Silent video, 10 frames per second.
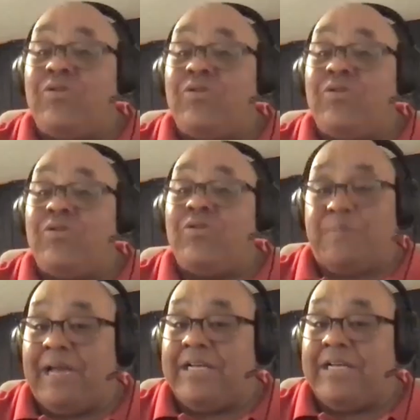have to
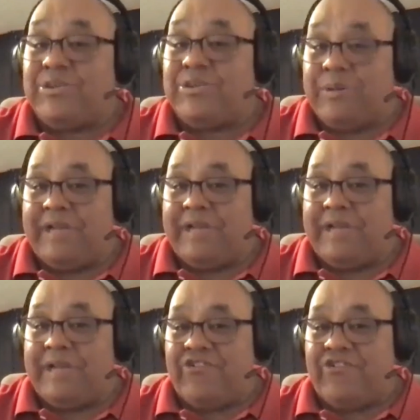prepare a lot to win
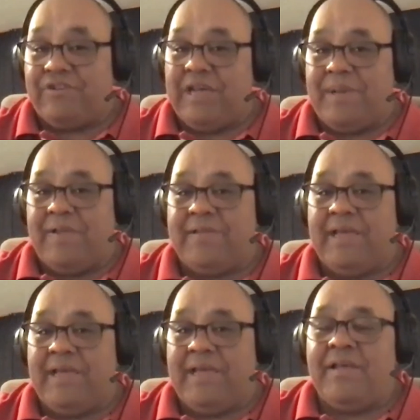international. There's no doubt
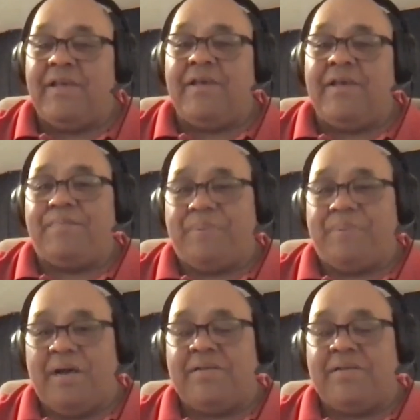about that.
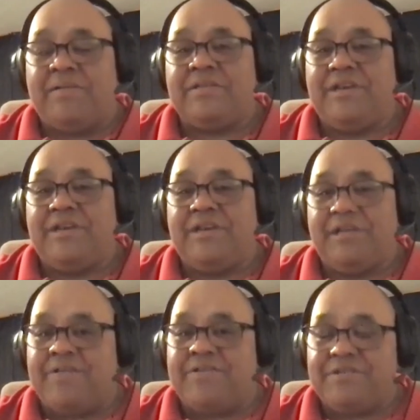But
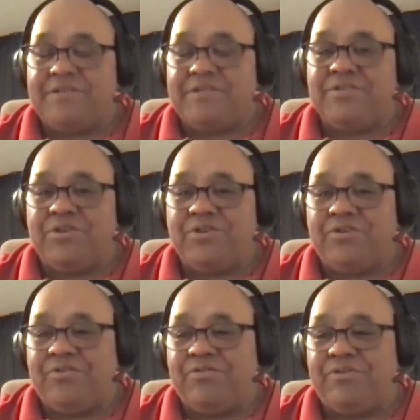yes, so
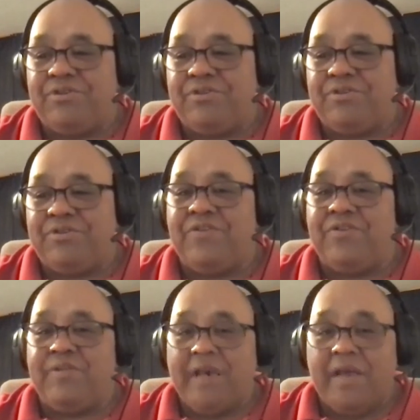you do have to
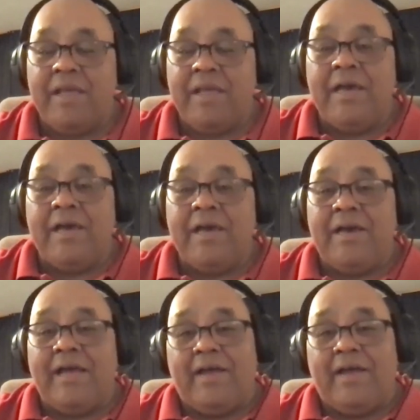do that.
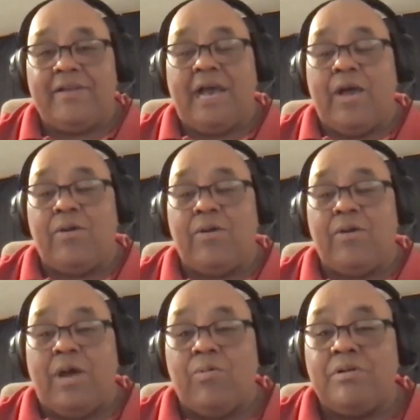And I
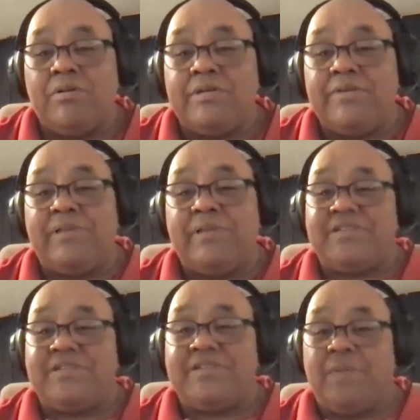will
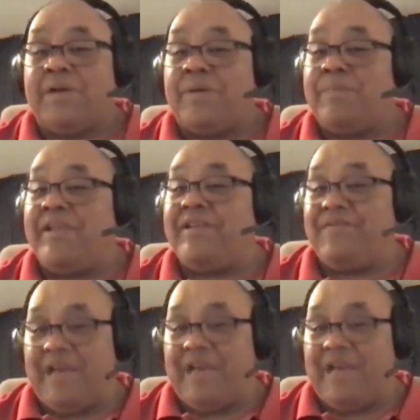admit, since I'm a
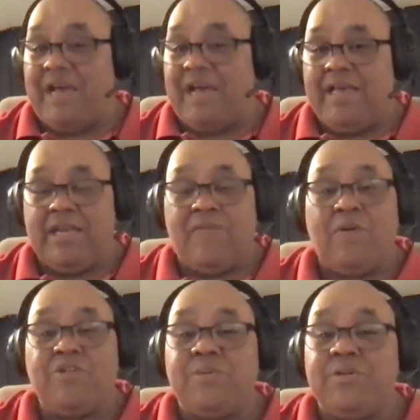competitive guy and I've
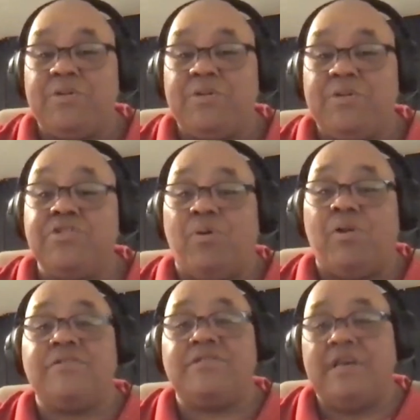always been into
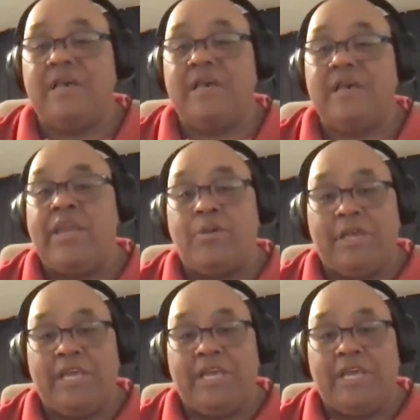sports,
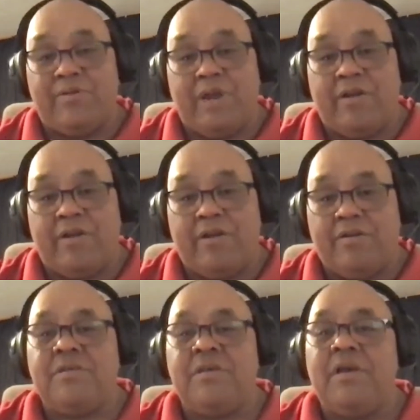and keeping
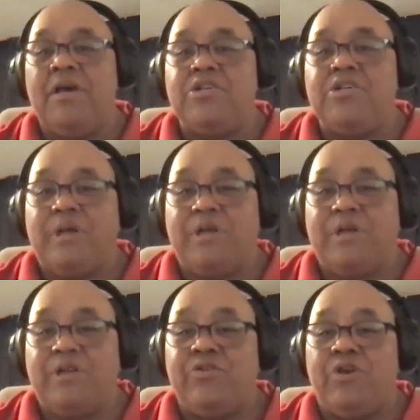records. So I
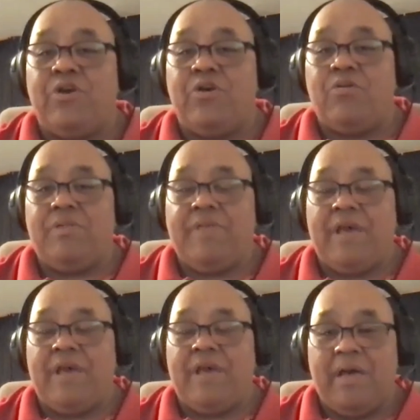do know
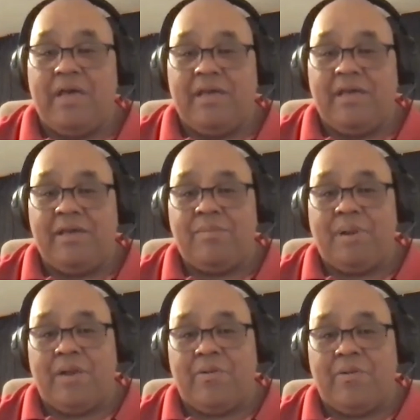that my
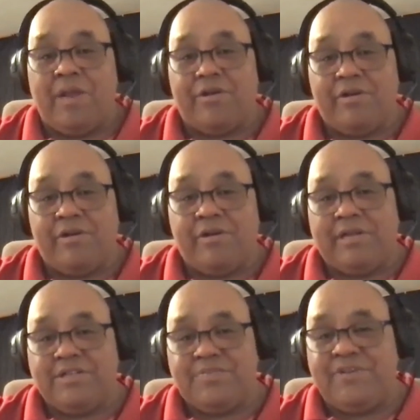record
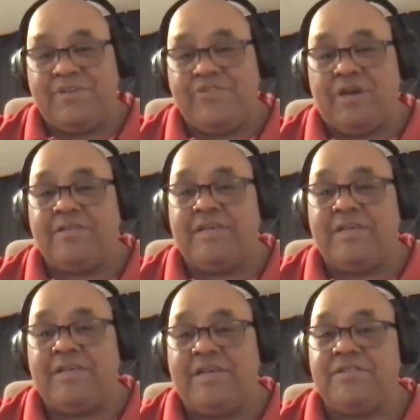in speech
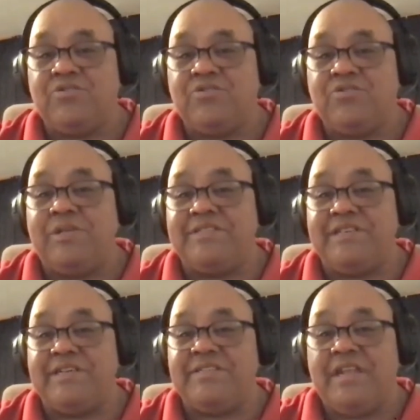contests and the
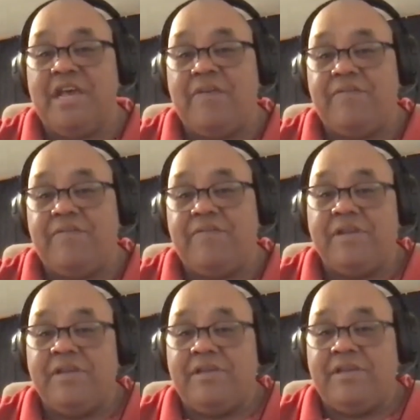26 that
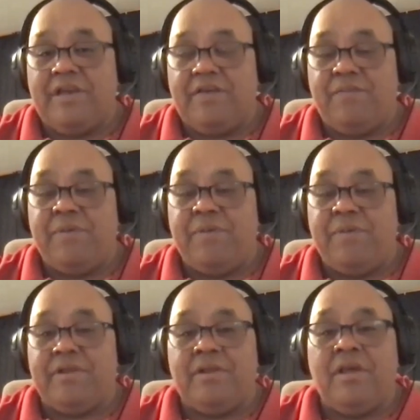I've
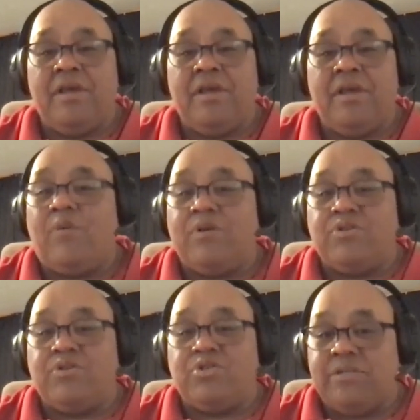been in, I've
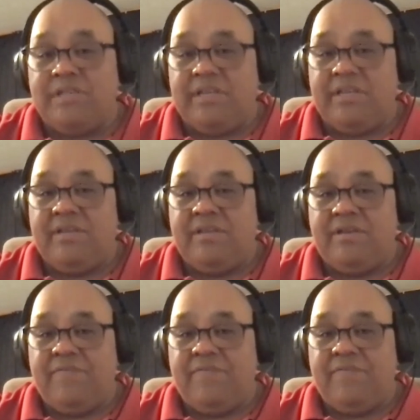won 20
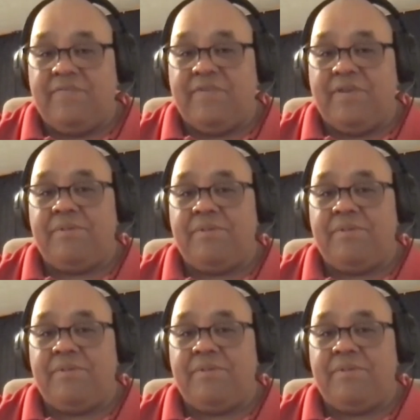of them.